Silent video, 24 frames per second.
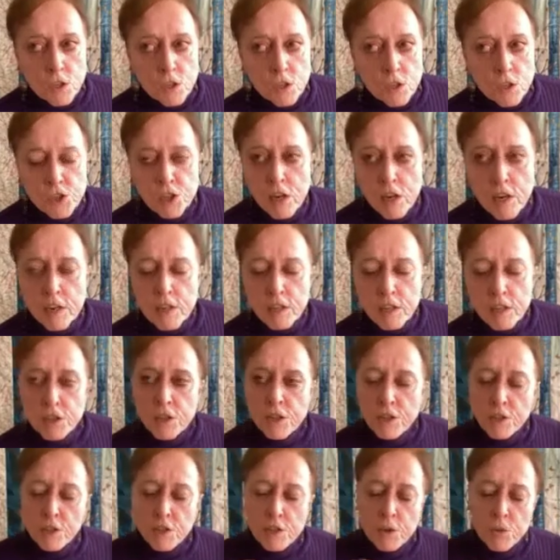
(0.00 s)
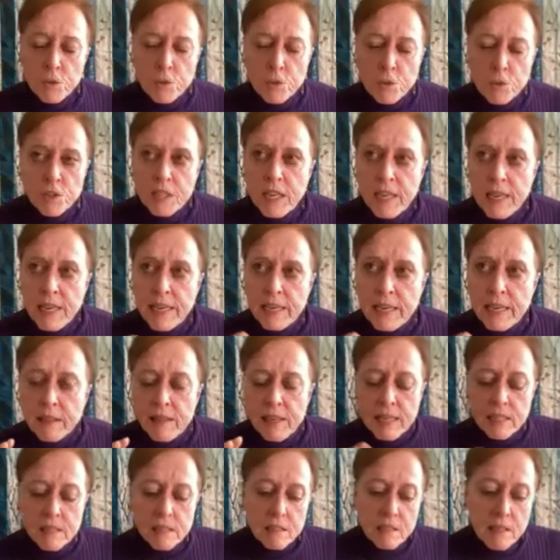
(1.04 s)
you were saying
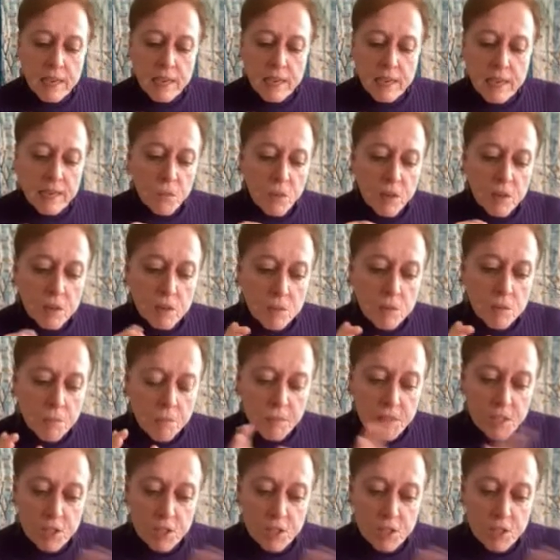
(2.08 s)
things like, well,